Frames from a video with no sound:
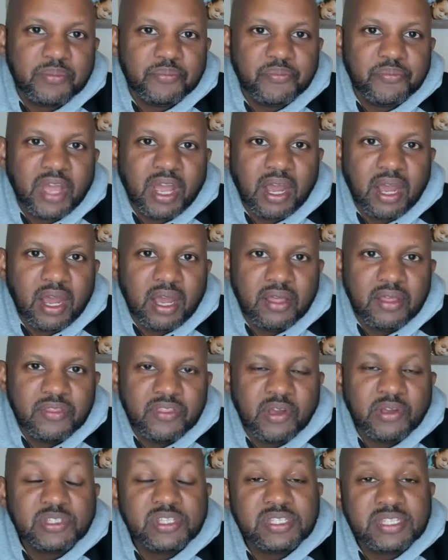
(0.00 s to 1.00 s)

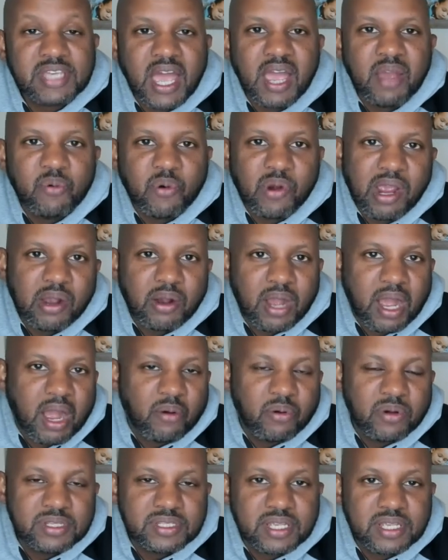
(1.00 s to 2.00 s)
There was a time where I
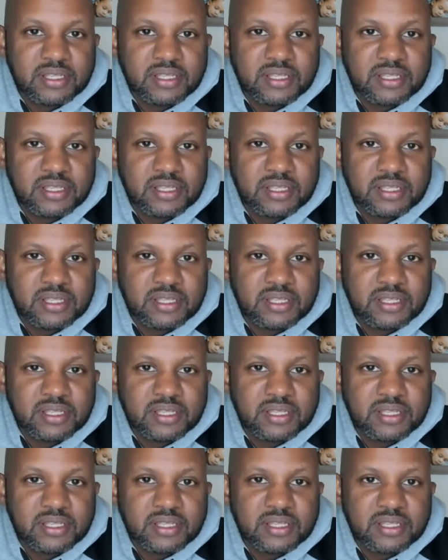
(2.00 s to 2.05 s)
was